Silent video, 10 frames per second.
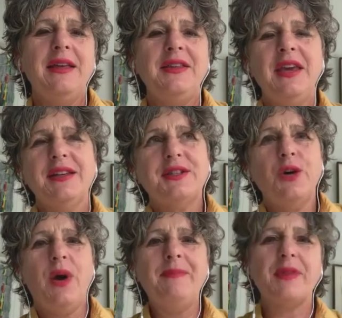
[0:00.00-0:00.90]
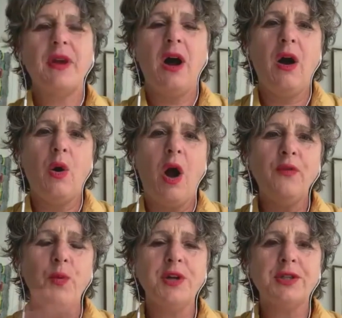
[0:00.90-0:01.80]
Yeah, so
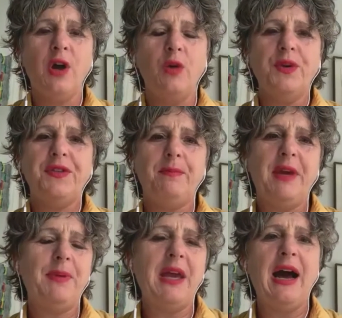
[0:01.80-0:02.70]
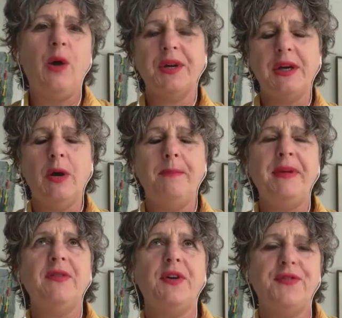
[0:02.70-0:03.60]
I've worked a lot with the pepeha, or a
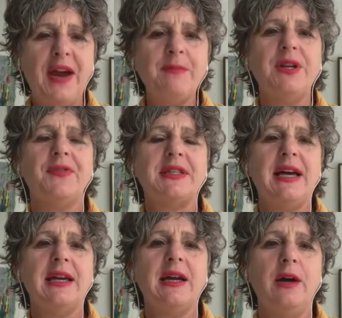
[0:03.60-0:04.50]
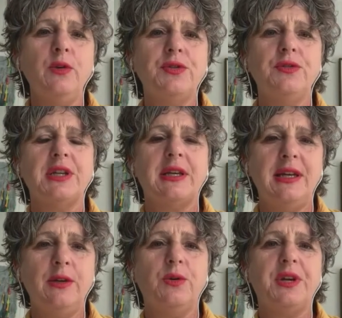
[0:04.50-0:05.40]
bit of a fragment of a saying, ka utu te
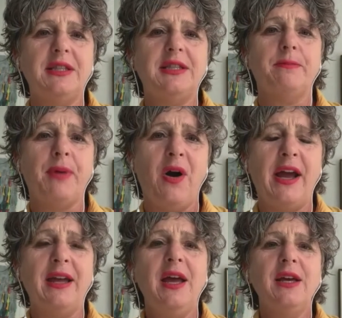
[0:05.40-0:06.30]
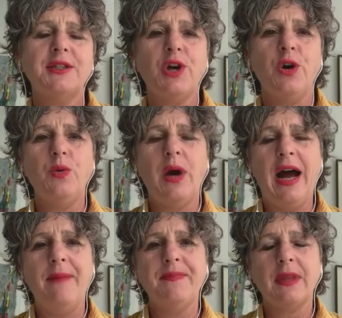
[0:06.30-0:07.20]
kino ki te pai. So
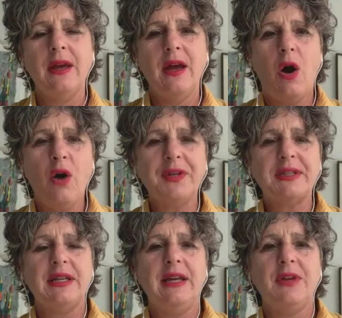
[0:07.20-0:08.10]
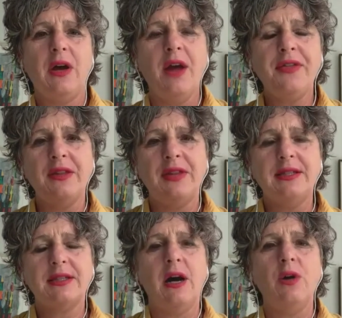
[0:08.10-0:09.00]
obviously, I think
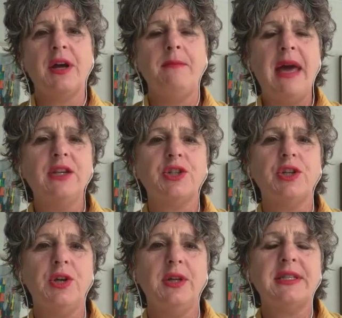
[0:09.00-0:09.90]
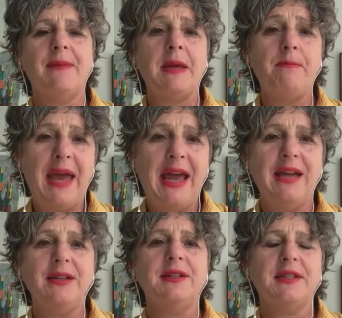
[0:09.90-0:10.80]
these taonga managed to turn something
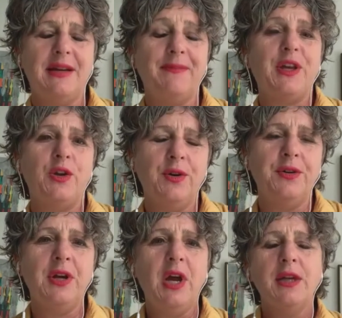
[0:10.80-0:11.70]
bad into something good.